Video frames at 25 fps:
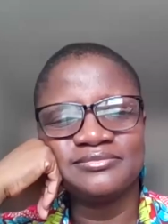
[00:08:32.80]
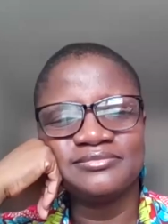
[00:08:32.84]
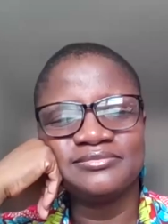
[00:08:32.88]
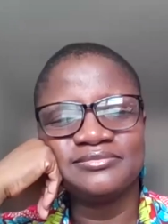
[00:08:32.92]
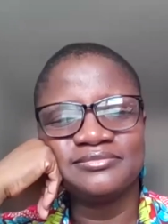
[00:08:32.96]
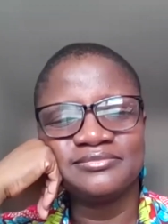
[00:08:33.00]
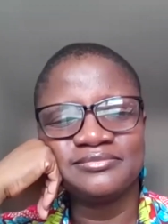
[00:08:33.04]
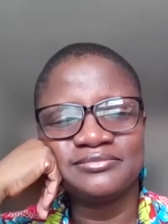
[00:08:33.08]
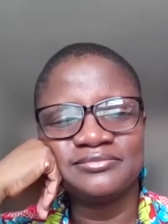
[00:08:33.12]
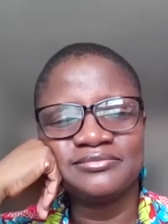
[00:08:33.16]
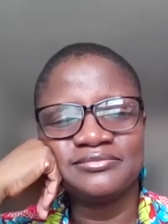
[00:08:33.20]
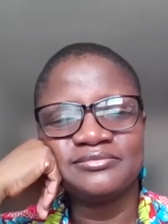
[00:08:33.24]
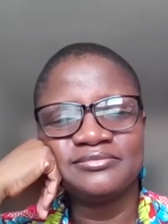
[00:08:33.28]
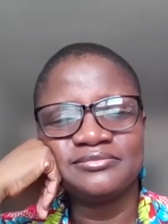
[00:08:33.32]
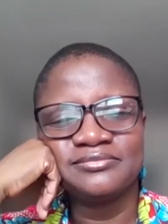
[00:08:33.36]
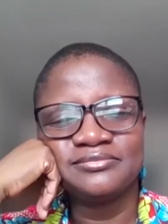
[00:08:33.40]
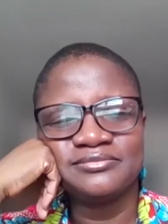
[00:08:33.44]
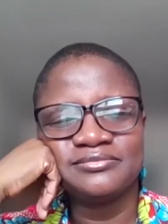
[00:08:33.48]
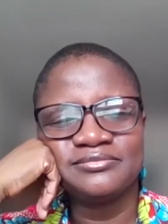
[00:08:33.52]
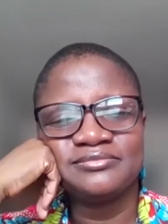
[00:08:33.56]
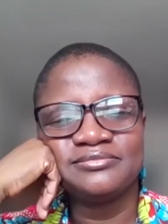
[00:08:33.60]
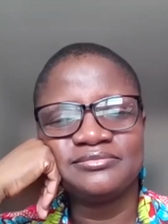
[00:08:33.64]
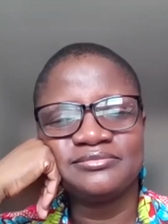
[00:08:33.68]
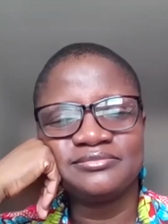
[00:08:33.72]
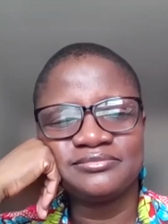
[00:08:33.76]
affected
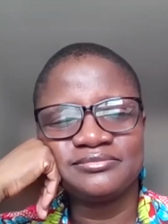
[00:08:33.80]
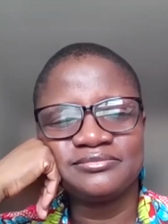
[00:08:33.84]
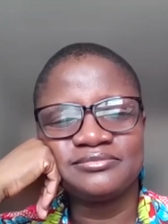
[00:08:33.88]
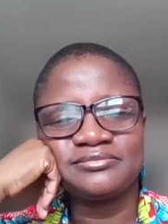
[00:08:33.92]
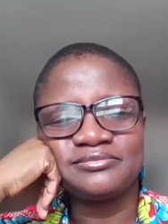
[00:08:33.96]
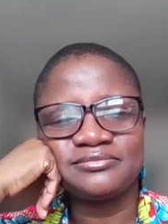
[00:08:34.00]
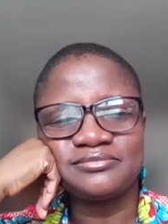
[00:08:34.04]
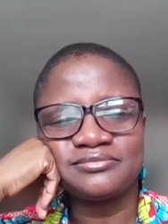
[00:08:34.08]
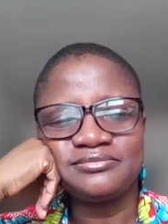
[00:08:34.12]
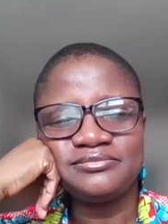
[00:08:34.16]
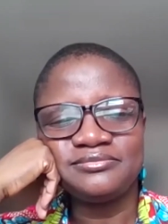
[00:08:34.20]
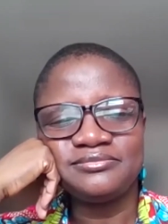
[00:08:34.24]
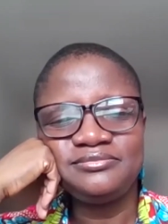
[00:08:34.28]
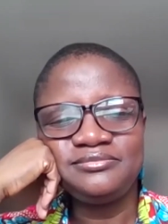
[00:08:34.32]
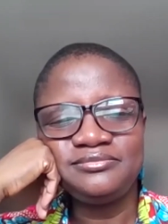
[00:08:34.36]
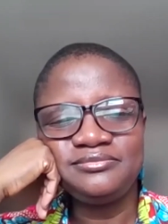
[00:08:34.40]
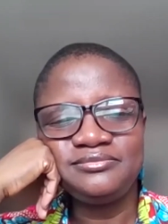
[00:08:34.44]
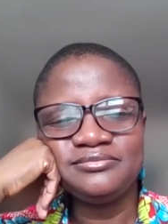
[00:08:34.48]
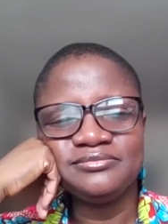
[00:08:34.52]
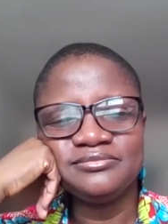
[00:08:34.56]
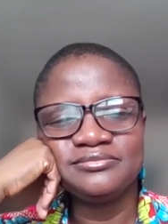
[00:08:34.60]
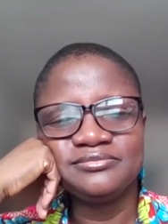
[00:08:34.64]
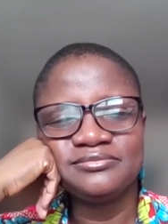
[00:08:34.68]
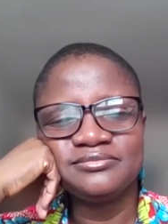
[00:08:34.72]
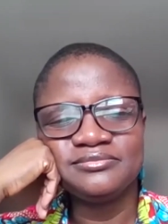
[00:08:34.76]
my my my